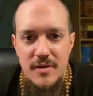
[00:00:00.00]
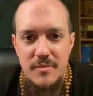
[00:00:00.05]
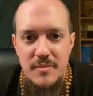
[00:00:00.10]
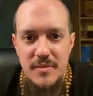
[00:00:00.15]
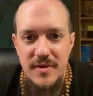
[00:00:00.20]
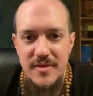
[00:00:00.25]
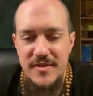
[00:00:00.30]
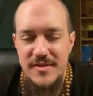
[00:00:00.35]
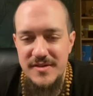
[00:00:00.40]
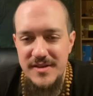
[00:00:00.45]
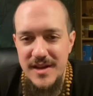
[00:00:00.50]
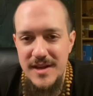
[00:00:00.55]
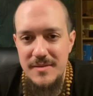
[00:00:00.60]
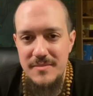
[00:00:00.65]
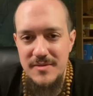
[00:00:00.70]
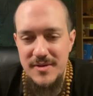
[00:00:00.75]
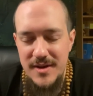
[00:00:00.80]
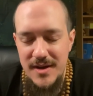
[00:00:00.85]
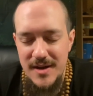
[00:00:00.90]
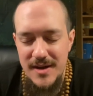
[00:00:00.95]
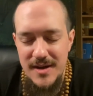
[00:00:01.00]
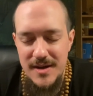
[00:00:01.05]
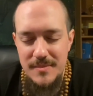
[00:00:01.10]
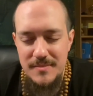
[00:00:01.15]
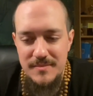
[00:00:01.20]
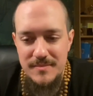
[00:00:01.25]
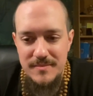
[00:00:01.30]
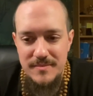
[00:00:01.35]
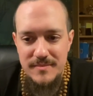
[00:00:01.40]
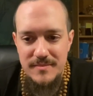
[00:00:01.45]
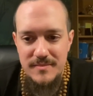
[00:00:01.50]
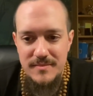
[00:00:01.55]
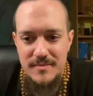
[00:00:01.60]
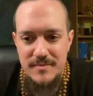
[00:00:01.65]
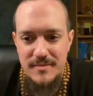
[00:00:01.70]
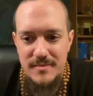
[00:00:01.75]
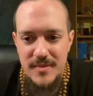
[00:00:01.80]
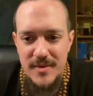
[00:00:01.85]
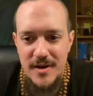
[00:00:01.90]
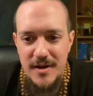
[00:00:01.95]
But at the same time,
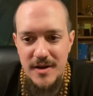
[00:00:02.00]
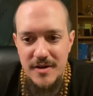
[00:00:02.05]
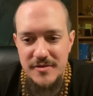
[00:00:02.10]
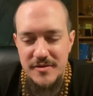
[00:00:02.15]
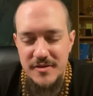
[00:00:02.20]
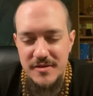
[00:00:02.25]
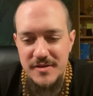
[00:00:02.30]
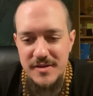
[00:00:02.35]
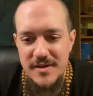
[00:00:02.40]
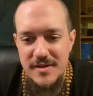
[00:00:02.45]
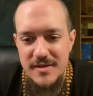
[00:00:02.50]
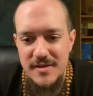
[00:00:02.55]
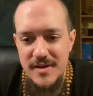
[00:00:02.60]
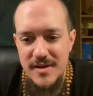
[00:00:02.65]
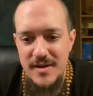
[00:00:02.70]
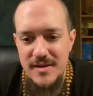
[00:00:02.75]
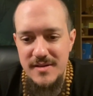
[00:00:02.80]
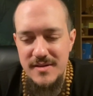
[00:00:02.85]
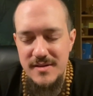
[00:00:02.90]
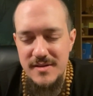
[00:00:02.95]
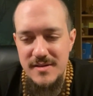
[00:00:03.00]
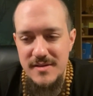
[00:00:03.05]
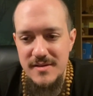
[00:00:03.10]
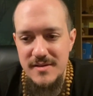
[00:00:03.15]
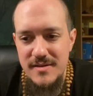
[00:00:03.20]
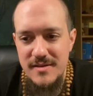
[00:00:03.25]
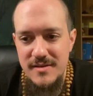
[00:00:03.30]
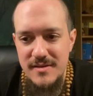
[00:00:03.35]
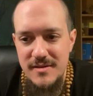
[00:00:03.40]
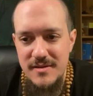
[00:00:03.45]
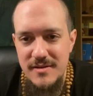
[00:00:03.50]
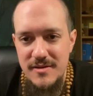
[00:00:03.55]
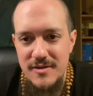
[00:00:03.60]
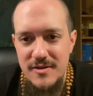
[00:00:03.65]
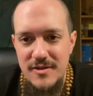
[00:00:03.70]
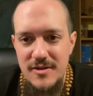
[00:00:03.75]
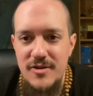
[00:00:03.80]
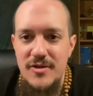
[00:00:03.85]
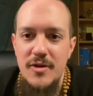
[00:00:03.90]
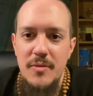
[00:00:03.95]
I also see that
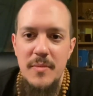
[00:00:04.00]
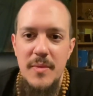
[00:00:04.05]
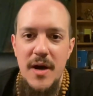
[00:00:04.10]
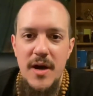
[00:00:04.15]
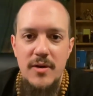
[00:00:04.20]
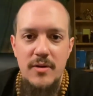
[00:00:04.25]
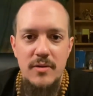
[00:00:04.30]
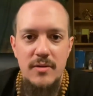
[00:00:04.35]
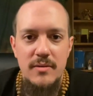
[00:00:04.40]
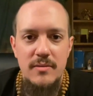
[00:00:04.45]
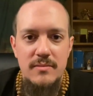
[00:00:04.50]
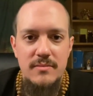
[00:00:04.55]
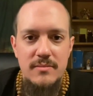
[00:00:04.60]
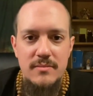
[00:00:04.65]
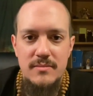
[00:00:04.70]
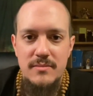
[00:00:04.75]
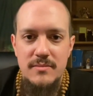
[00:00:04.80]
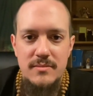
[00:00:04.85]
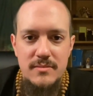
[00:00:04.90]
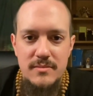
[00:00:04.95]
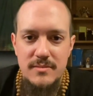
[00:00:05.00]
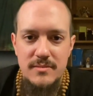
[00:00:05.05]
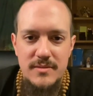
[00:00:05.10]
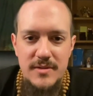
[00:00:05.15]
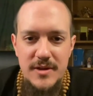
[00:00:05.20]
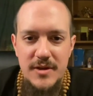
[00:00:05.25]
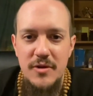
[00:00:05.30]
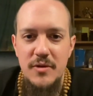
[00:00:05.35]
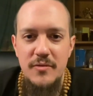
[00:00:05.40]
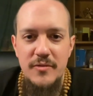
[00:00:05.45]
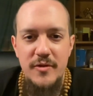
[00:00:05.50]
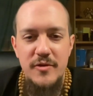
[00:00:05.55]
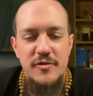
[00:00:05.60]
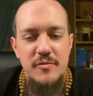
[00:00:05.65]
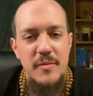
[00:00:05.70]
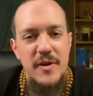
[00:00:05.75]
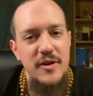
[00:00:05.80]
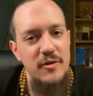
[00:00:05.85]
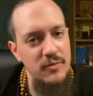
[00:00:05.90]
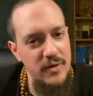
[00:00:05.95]
no matter, you know, those are
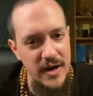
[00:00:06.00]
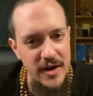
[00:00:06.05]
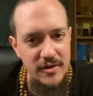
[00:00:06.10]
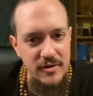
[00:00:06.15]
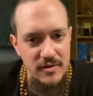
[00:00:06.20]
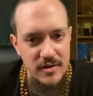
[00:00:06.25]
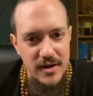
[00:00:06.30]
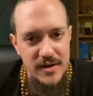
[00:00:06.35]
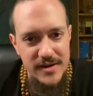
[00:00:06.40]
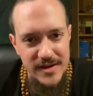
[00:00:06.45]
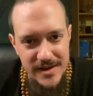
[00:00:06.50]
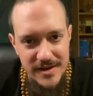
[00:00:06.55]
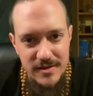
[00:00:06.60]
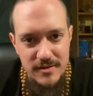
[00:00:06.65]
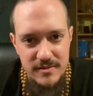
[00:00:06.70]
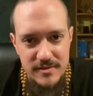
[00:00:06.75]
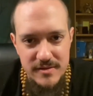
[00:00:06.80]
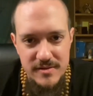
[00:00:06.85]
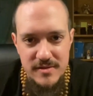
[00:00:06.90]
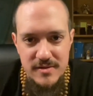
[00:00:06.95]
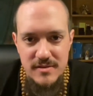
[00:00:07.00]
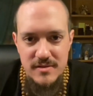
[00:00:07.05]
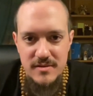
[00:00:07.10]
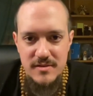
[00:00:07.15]
my grander ideals.